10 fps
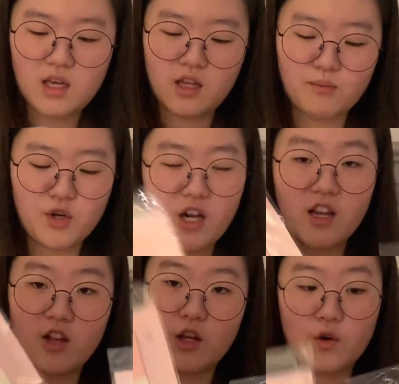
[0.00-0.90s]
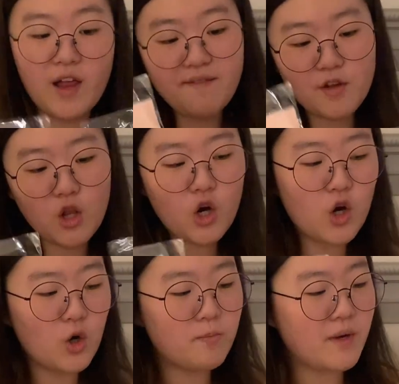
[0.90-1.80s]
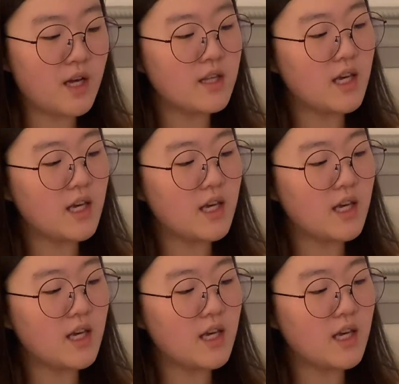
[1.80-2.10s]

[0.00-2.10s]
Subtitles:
I put it in the little envelope. And